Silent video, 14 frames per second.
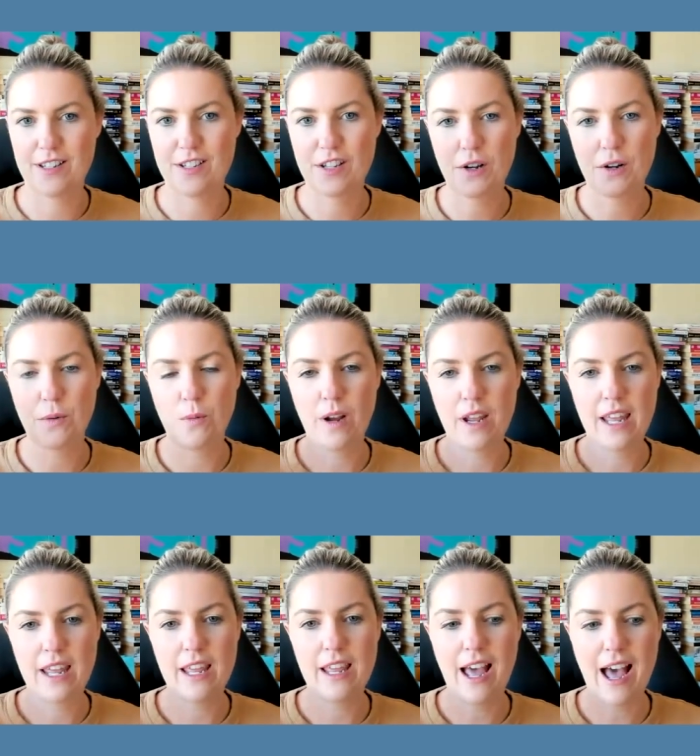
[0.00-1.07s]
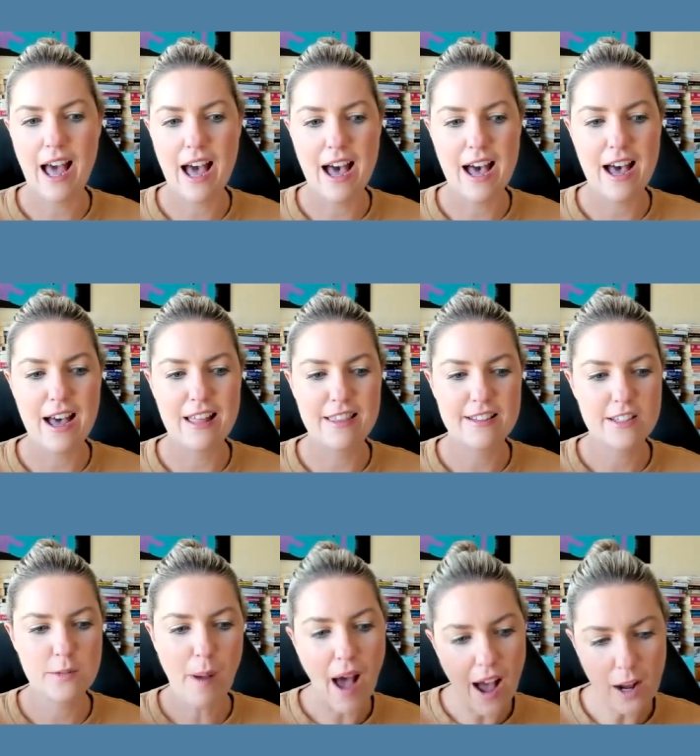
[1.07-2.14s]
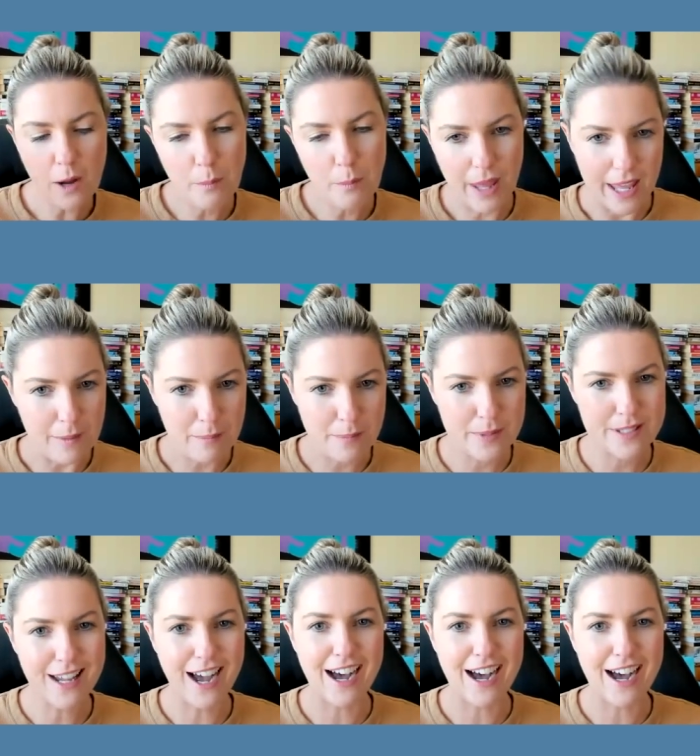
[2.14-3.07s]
So, we are uh, the Spark Peeps,